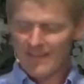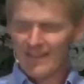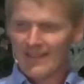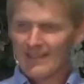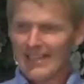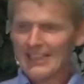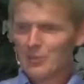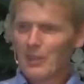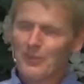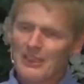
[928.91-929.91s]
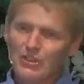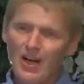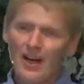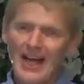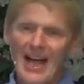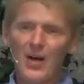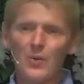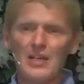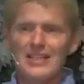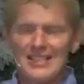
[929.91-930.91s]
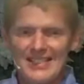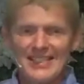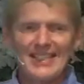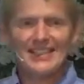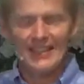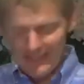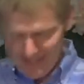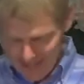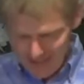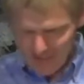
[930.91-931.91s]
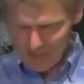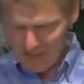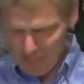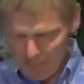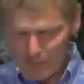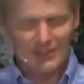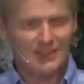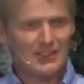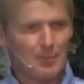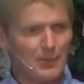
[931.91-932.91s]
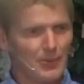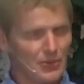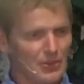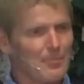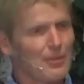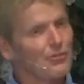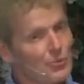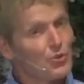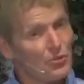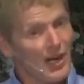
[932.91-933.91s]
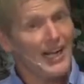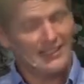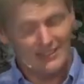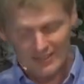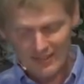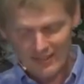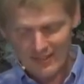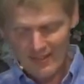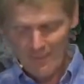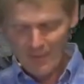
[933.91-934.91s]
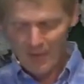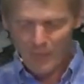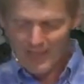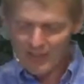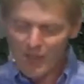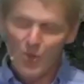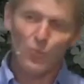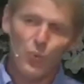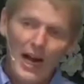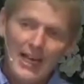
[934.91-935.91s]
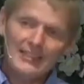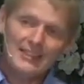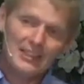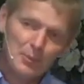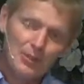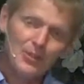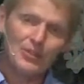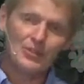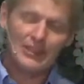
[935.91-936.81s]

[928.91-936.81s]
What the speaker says: Last week, we saw how sin kills a person spiritually, but through Christ, we can rise spiritually